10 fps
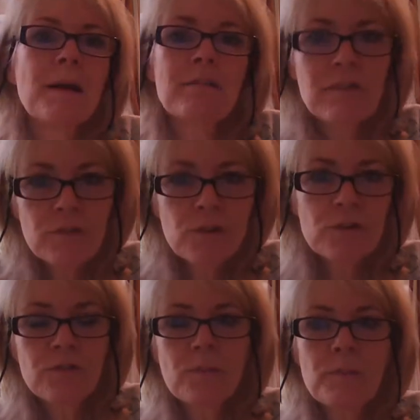berry
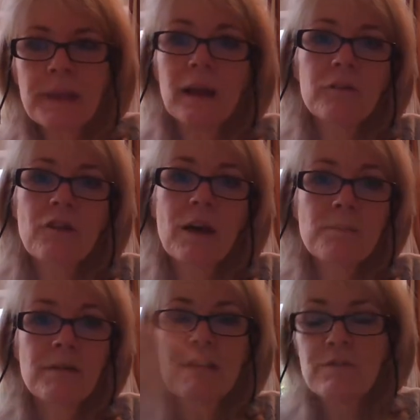fruit from the unripe
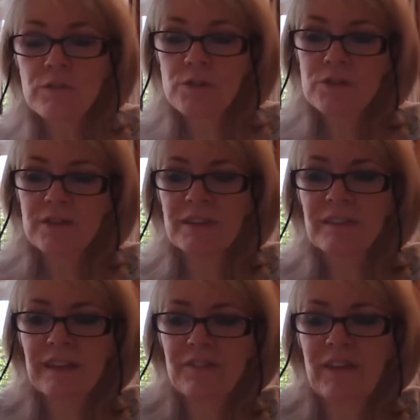berry fruit.
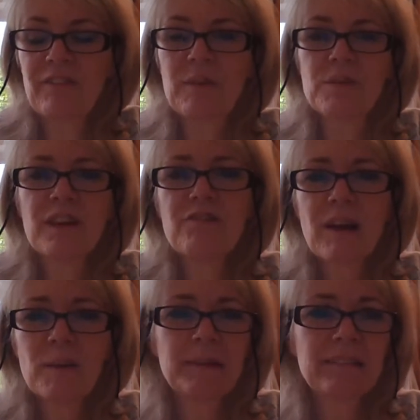So if it was
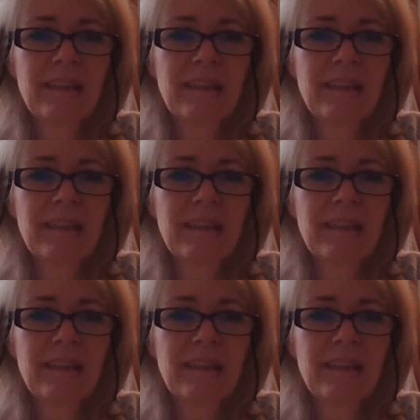unripe and